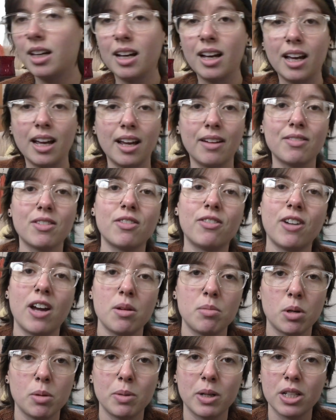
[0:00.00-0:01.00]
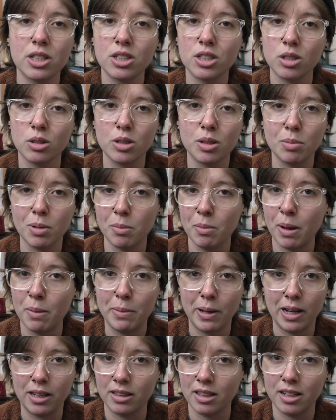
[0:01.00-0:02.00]
I have the fiber, but it's so deep in my
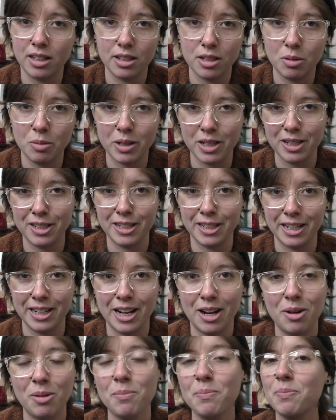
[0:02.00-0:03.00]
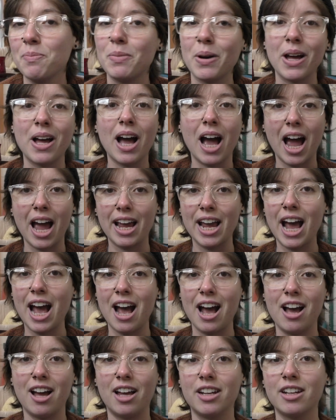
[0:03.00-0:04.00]
bag that I don't want to dig it out. But I
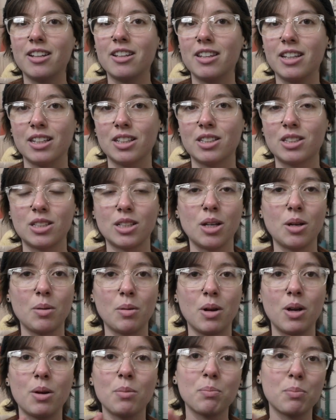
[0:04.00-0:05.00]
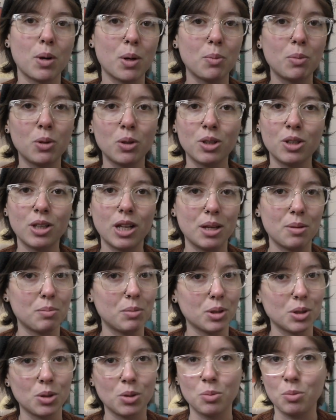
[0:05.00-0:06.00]
had this purple and
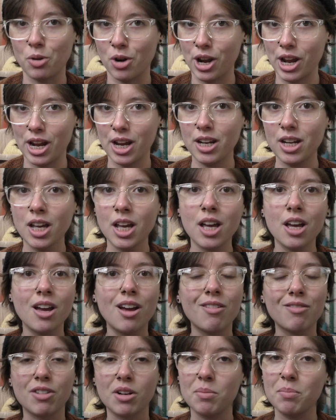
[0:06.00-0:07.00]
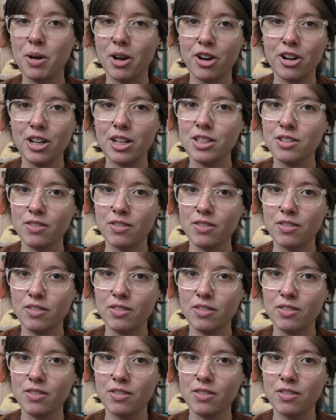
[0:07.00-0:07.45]
blue braid from Paradise